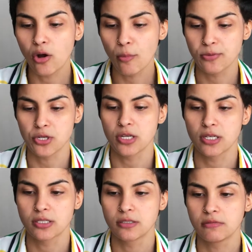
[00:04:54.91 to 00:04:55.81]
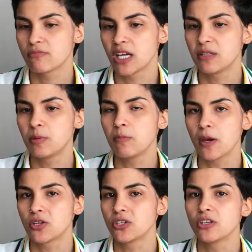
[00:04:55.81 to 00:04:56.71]
Option might be
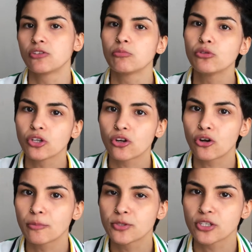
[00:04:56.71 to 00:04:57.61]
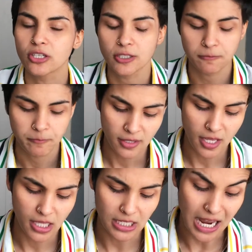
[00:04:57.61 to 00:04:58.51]
better than the Müller option,
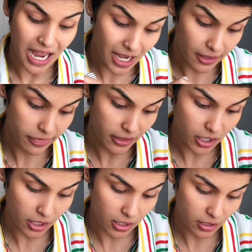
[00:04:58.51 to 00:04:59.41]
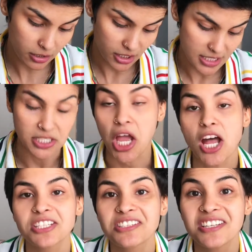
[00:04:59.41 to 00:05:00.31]
then I think it's
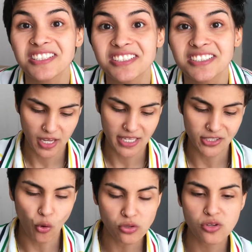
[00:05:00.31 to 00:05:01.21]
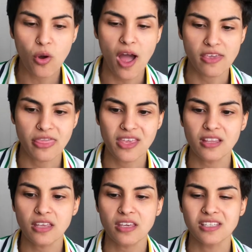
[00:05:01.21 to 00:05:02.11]
not. And also I think
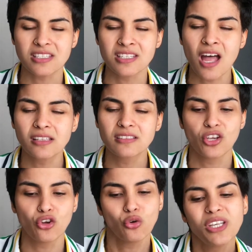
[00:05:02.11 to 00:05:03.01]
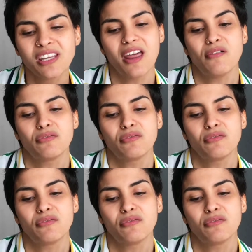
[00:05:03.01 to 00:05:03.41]
like it's not good enough.